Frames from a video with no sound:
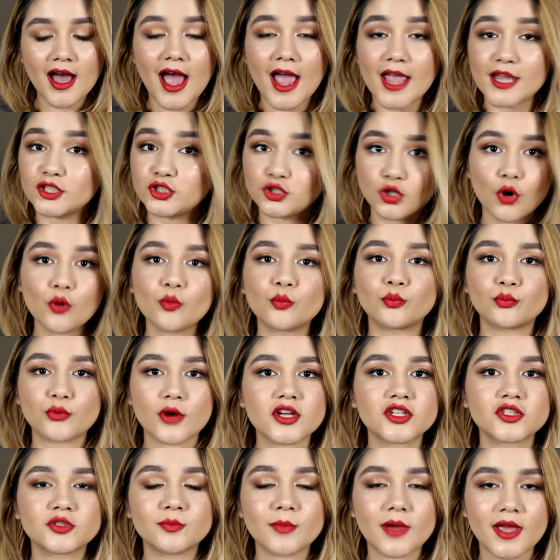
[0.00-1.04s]
I don't
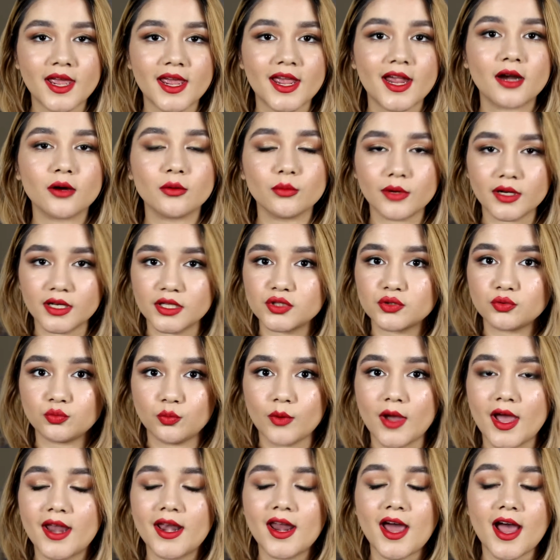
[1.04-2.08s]
brush my hair when it's
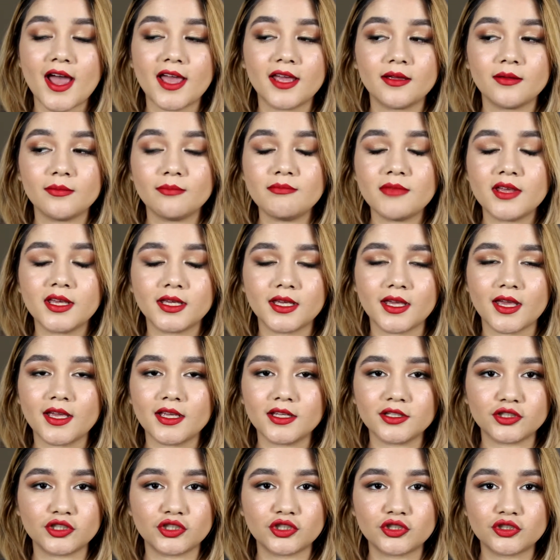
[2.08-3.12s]
wet. I make
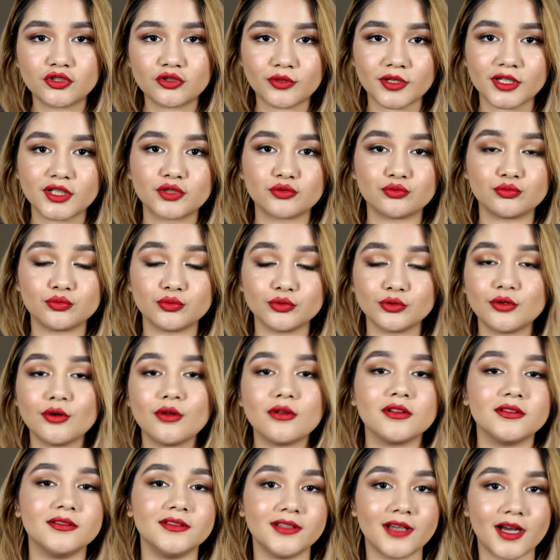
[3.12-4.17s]
a strict
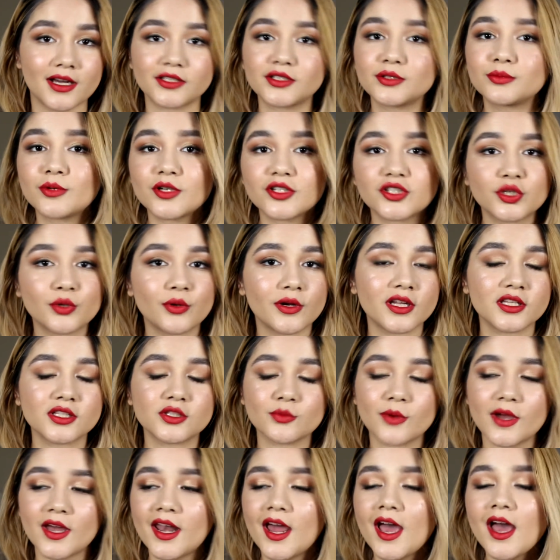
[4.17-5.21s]
rule not to brush it when it's
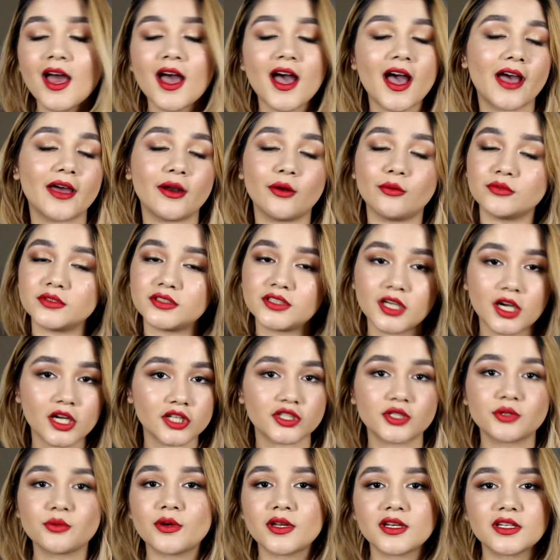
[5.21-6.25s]
wet. I don't
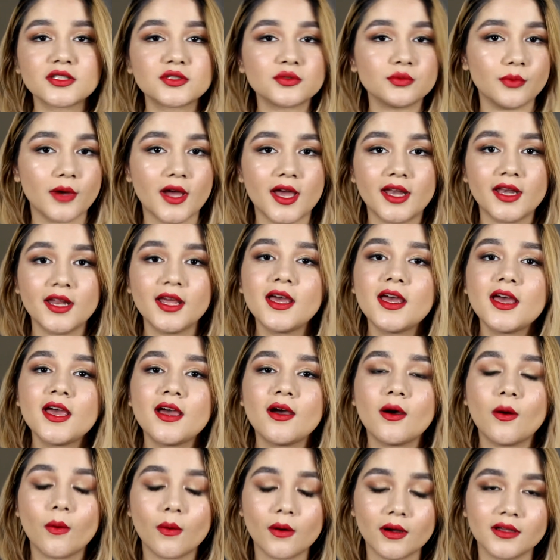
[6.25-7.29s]
touch it when it's wet,
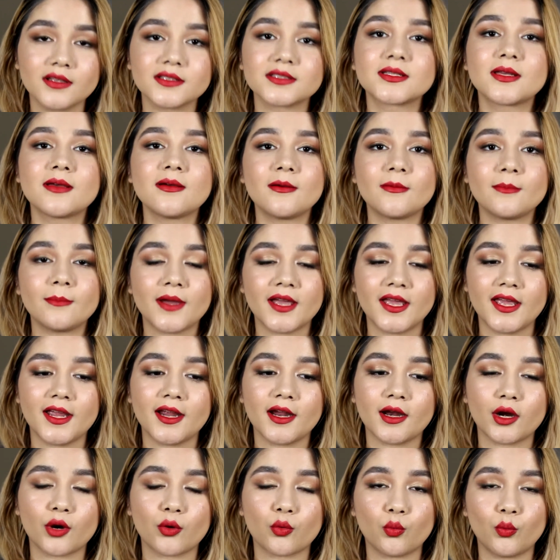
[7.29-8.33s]
or else my
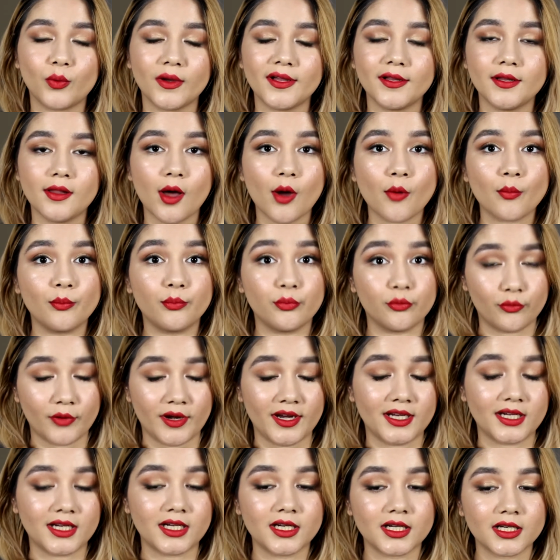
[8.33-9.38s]
hair will
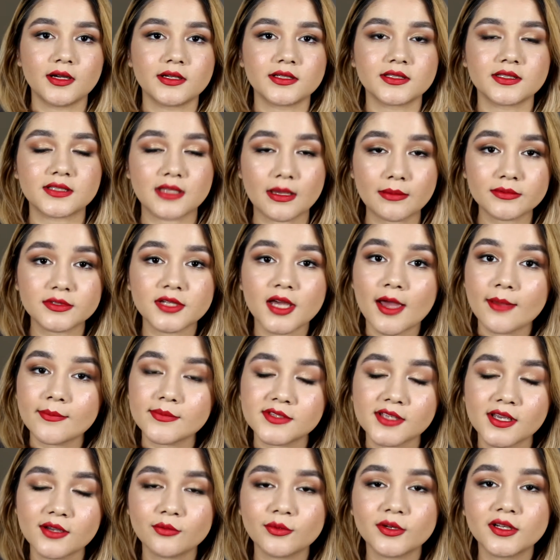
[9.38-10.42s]
break.
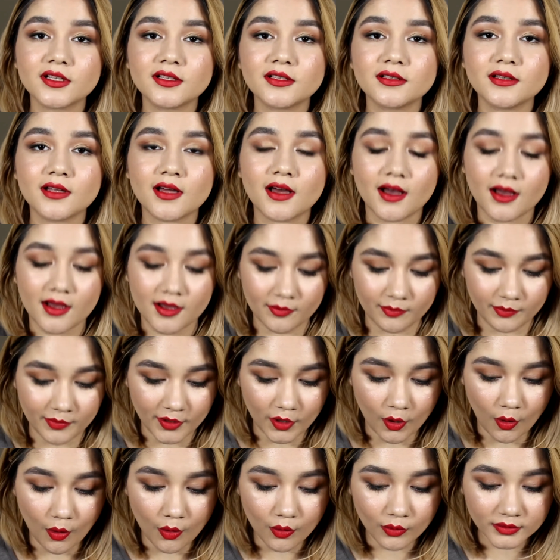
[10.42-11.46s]
Sometimes I will,
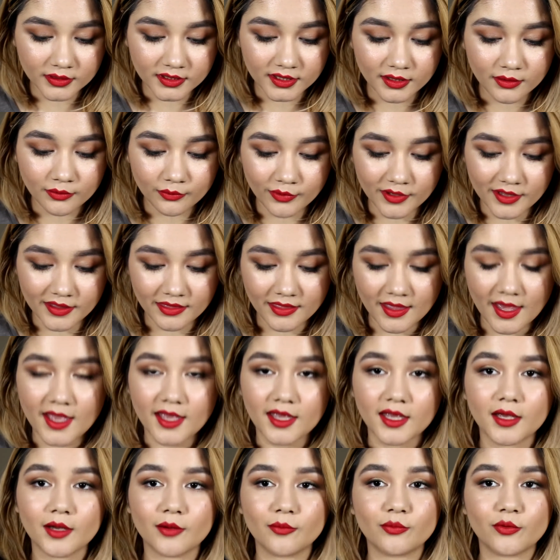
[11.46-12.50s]
but only with
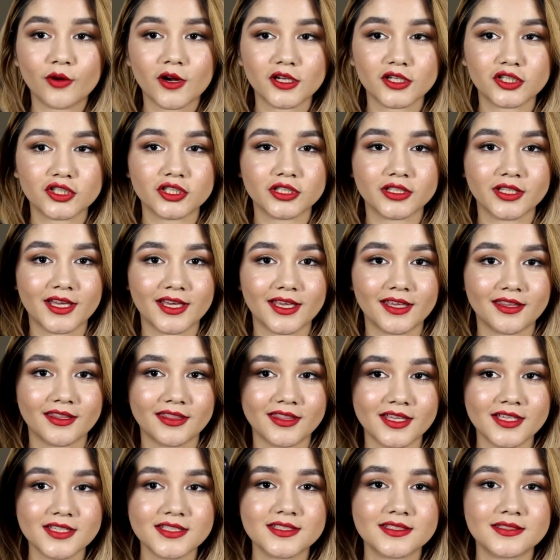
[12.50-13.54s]
a brush like
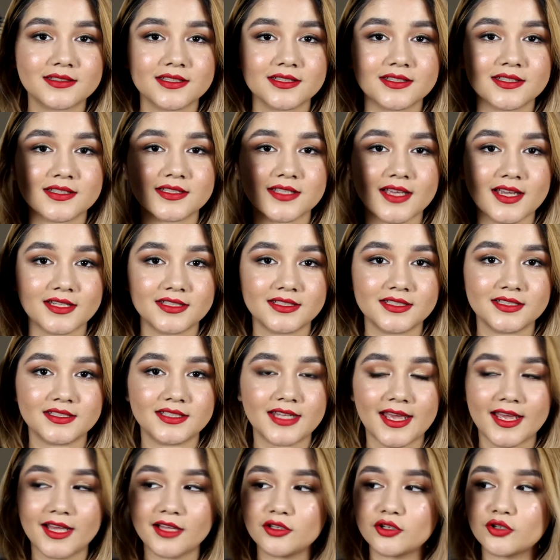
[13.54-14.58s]
this. This is a
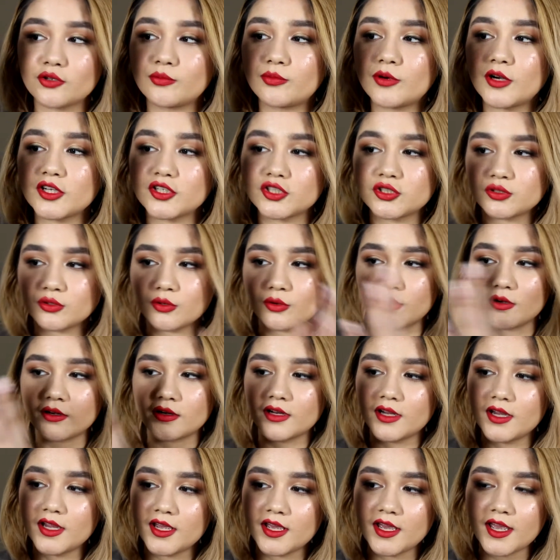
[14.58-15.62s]
detangler brush or
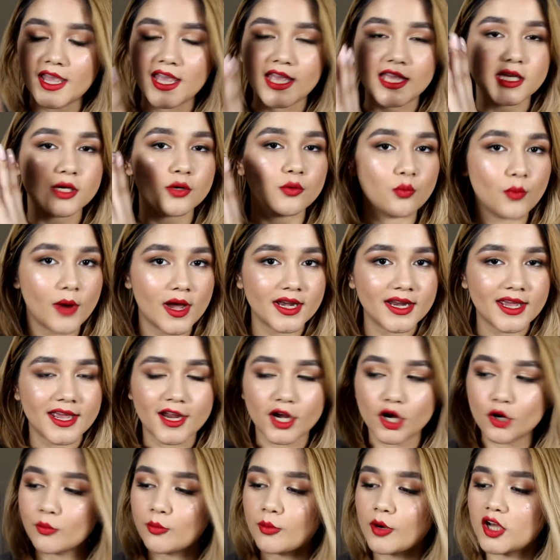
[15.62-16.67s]
a wet
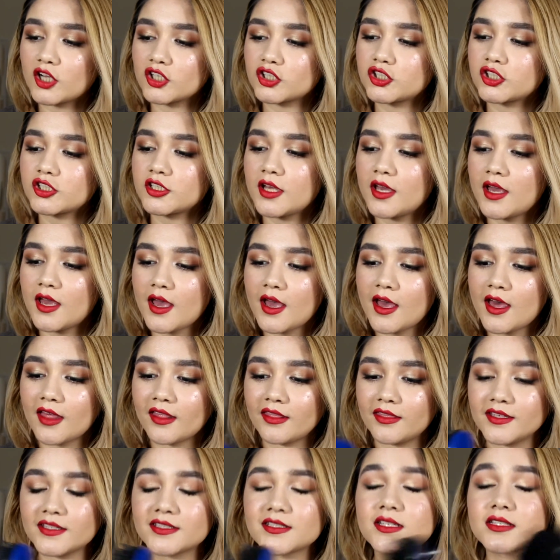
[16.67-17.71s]
hair brush.
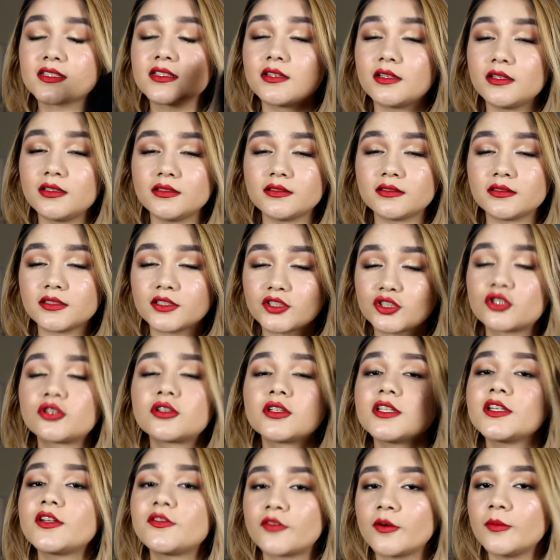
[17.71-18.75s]
This is
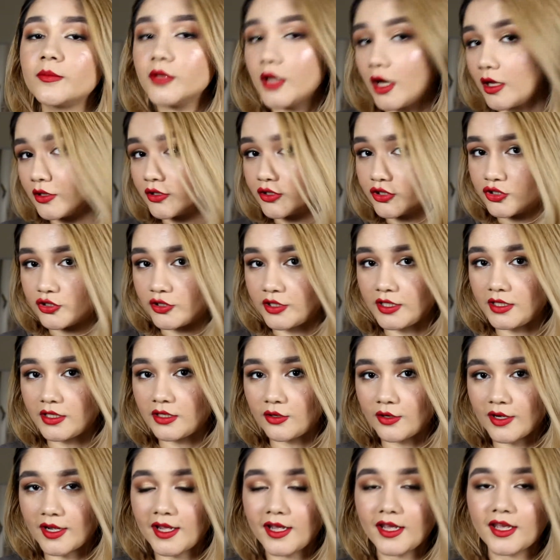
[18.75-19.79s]
literally from Dollar Tree,
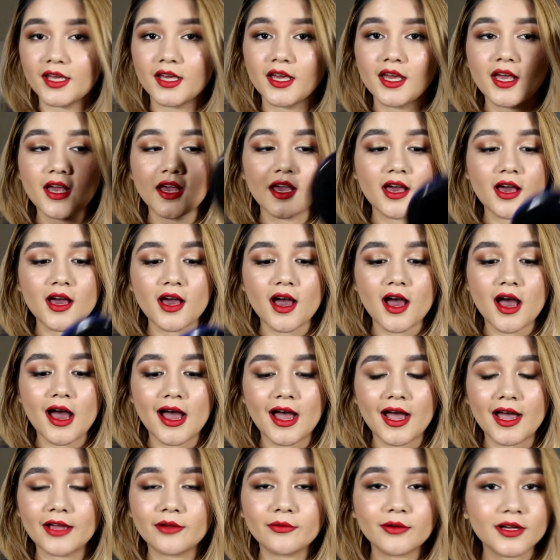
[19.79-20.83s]
okay?
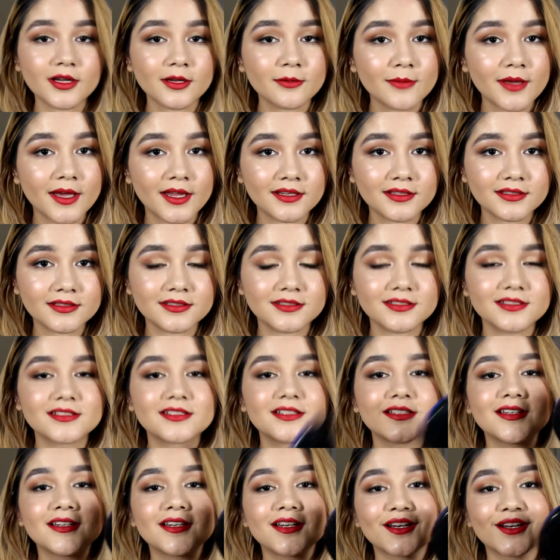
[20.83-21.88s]
I recommend
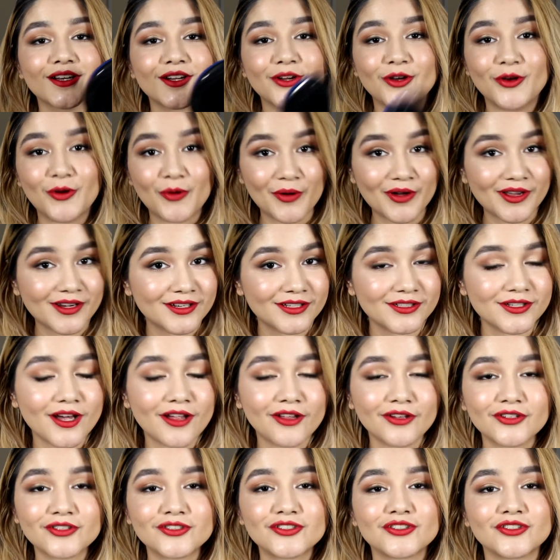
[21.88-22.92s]
going to
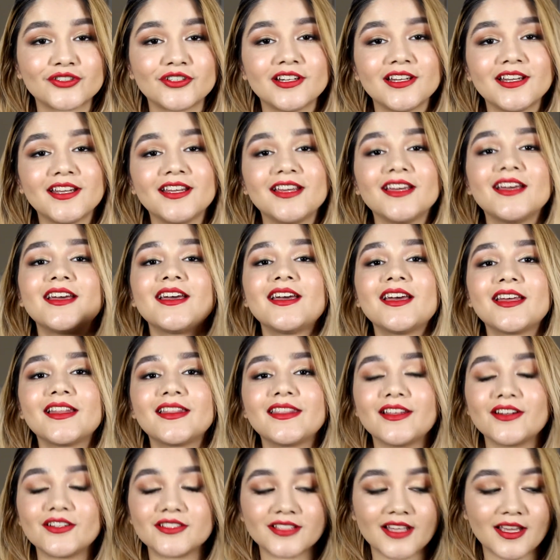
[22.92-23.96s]
Dollar Tree.
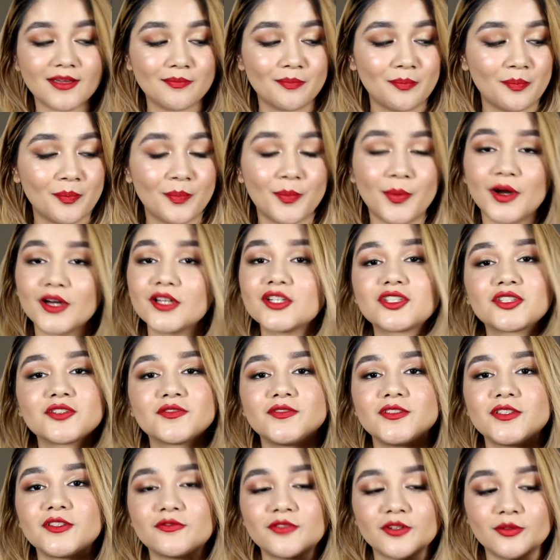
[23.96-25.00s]
There's a bunch
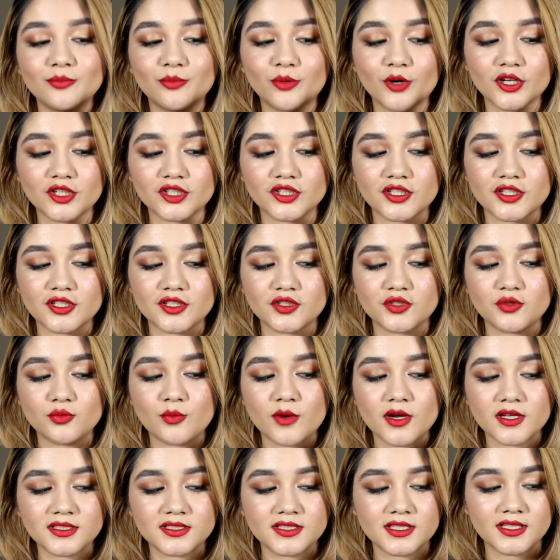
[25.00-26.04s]
of different brushes. You
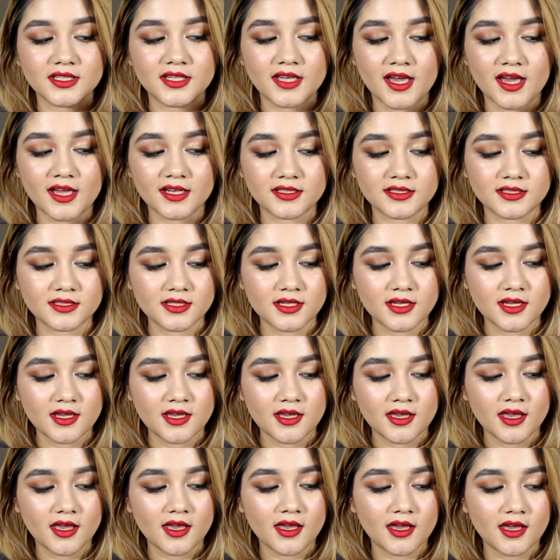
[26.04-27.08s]
want to get
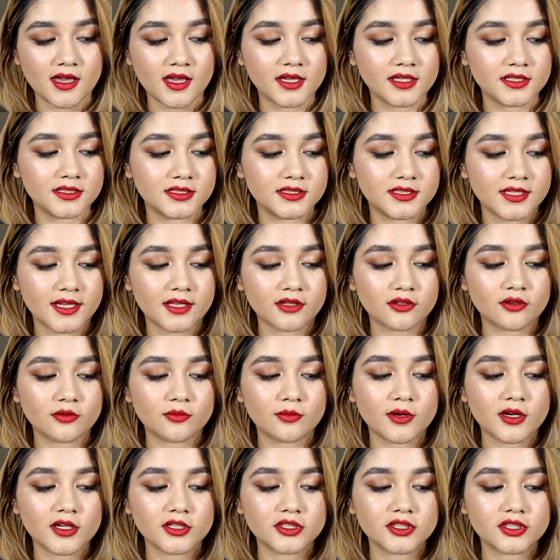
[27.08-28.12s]
a detangler
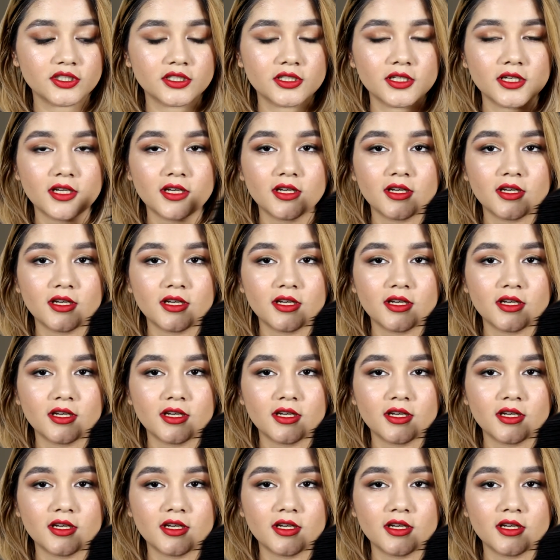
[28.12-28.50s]
brush,